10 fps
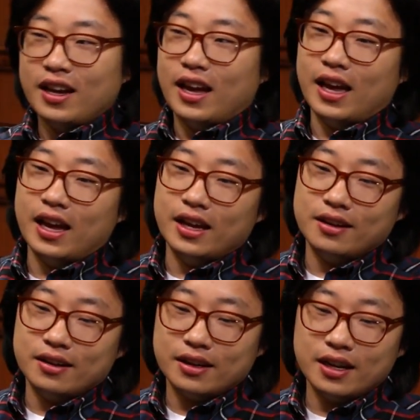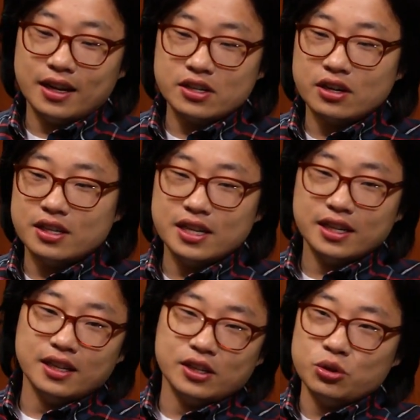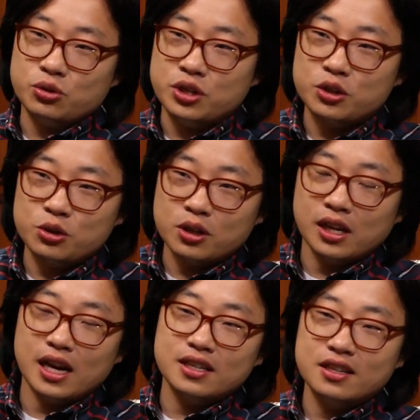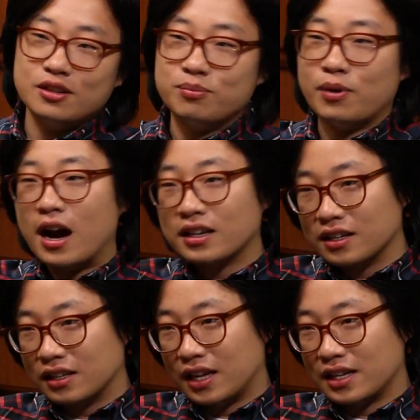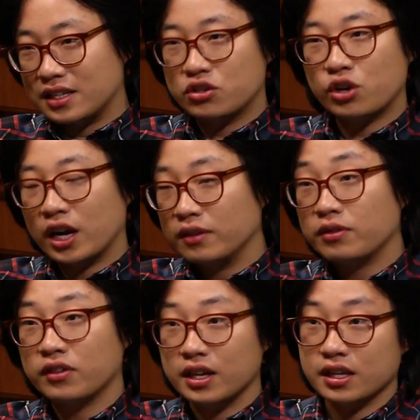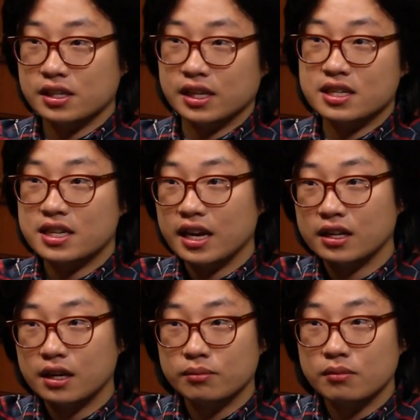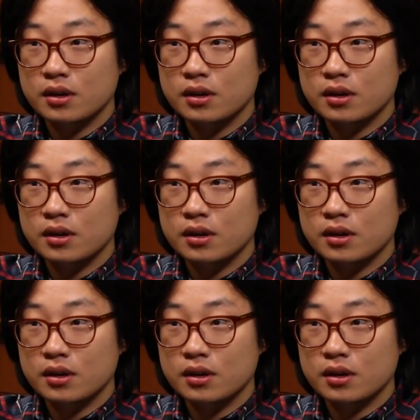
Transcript: And then I started taking like jujitsu classes, boxing classes, trying different things like stand up,